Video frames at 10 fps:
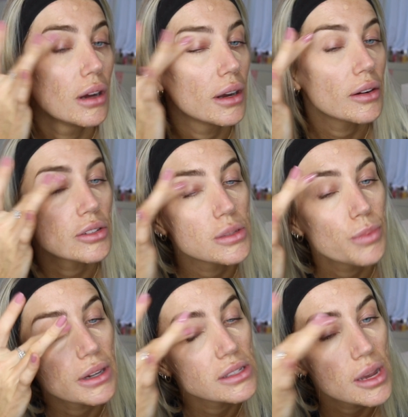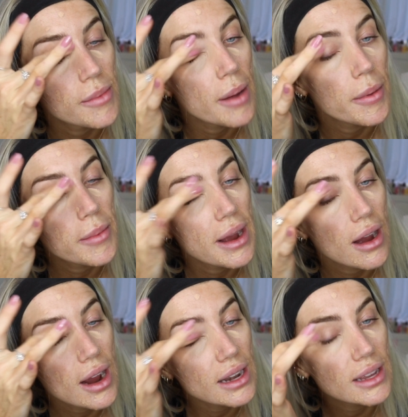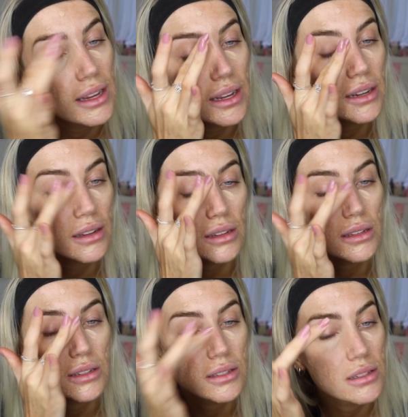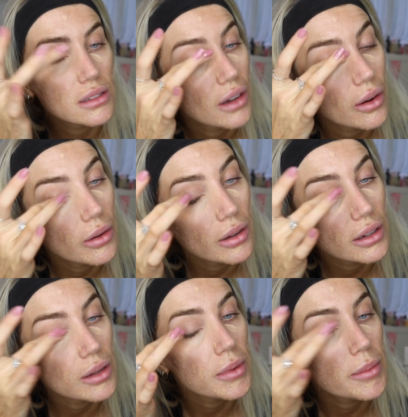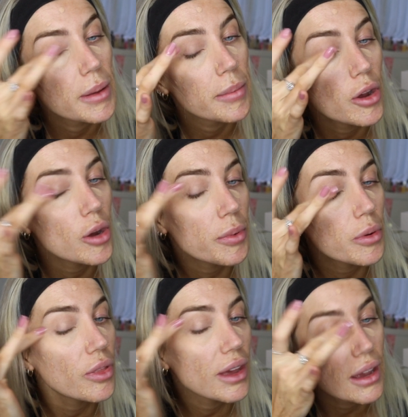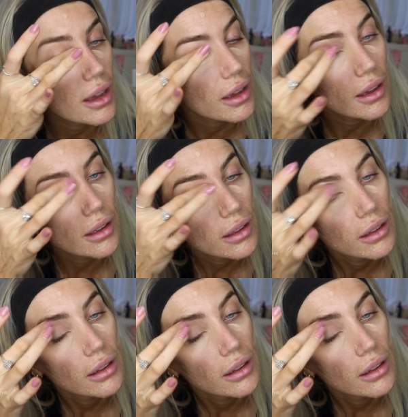And I'll just bring some up on my eyelid because, you know, it can be a bit purple there.